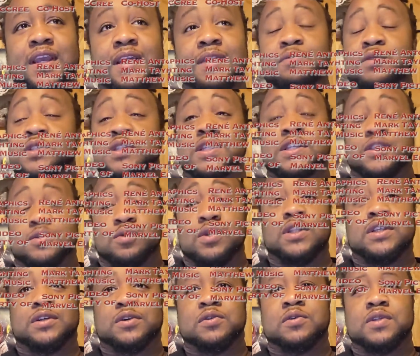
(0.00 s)
It's
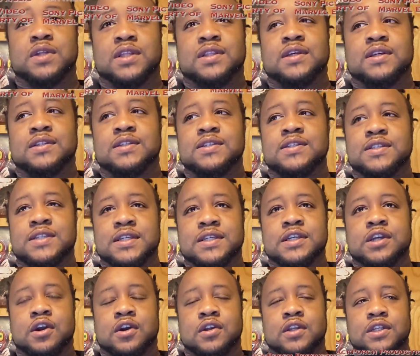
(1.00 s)
really cool, I think, to see
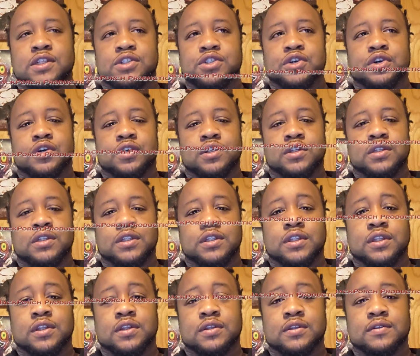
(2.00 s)
Carnage
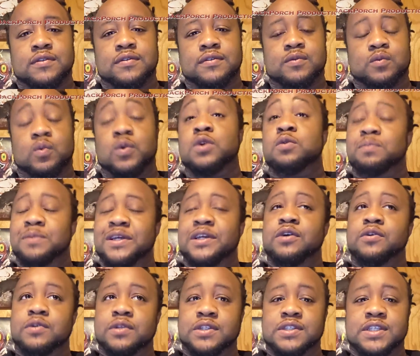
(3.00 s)
on, will be
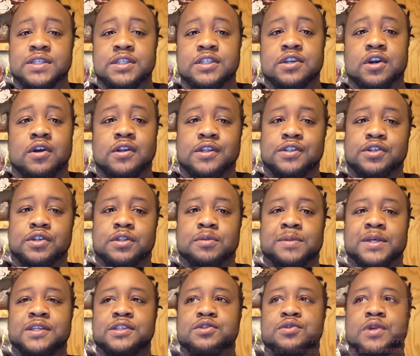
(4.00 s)
cool to see Carnage on the
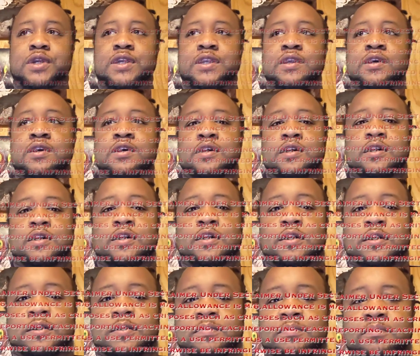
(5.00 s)
big screen.
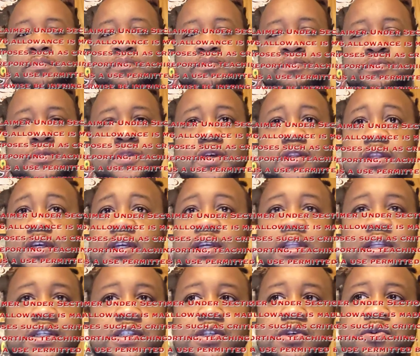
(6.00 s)
I think he
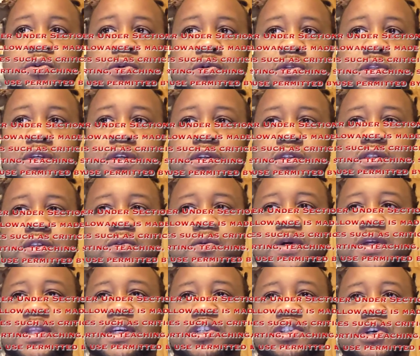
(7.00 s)
looks cool, the
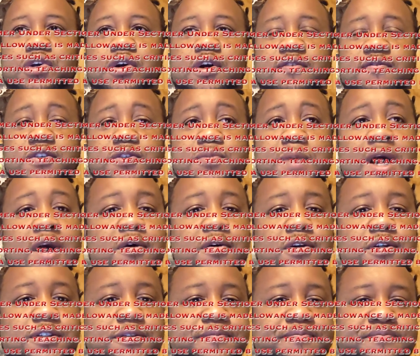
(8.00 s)
way they show off his
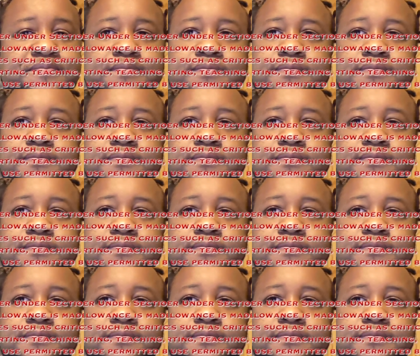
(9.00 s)
powers,